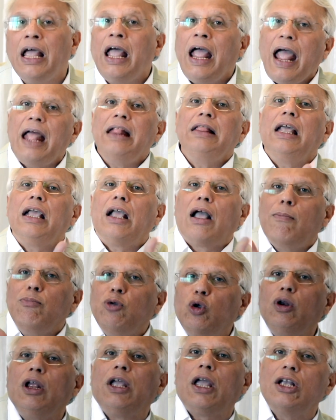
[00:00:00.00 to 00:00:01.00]
and the
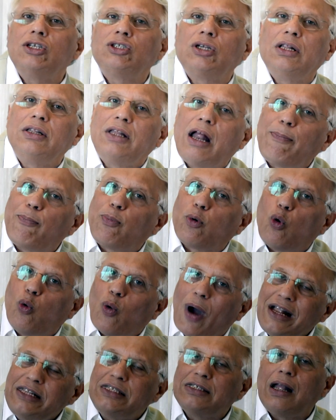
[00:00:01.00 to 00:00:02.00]
communication that
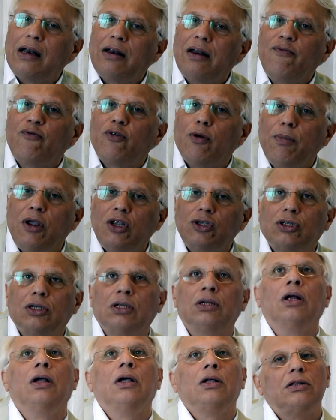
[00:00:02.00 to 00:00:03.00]
provides that information,